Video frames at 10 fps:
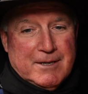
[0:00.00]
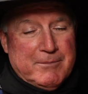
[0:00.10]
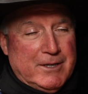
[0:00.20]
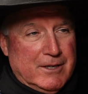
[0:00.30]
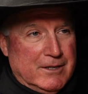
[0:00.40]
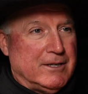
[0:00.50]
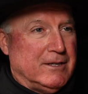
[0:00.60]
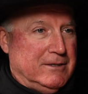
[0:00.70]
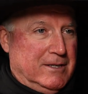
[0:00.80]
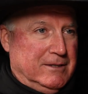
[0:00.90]
I mean, he could get
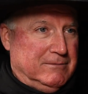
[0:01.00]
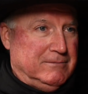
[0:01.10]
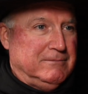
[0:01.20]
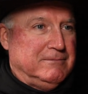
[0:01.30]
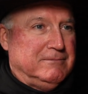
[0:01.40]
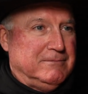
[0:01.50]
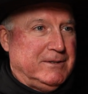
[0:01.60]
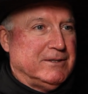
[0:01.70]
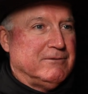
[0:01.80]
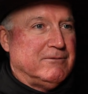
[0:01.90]
it done.
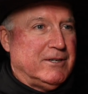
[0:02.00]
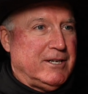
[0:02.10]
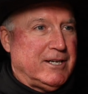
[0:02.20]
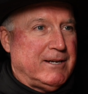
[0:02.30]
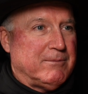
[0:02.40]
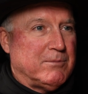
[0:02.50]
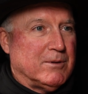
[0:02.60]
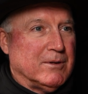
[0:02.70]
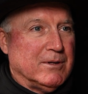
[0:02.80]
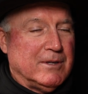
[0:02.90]
He was very
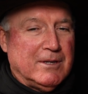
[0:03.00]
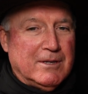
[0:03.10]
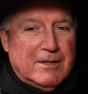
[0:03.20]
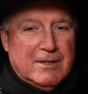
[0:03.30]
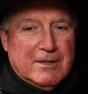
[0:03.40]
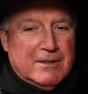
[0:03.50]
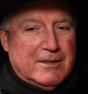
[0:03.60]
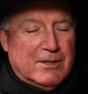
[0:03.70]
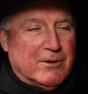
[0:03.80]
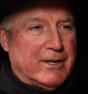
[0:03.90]
capable.
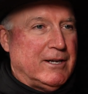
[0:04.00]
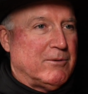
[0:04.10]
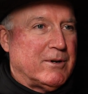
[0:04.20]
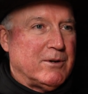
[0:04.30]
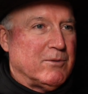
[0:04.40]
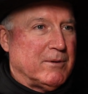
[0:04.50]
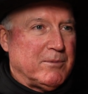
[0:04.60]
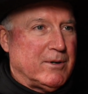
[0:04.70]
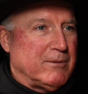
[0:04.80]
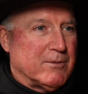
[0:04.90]
You know, anywhere you want to
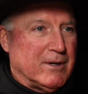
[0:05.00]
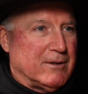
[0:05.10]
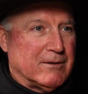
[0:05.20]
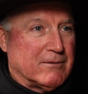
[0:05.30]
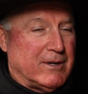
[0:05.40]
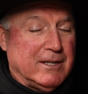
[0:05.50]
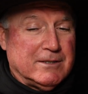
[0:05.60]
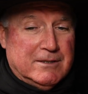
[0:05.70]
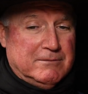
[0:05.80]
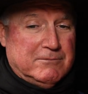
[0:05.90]
put him around on the
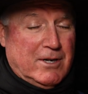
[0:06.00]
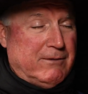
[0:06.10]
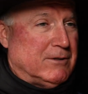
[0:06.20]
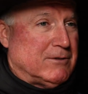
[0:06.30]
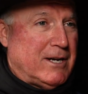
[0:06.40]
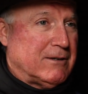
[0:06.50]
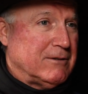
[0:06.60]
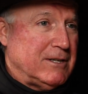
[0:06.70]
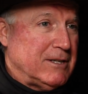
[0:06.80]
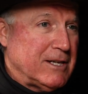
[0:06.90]
ranch and driving a
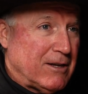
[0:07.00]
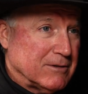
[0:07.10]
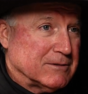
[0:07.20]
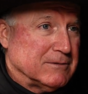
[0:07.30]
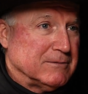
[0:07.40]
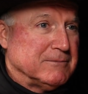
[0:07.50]
tractor or anything else.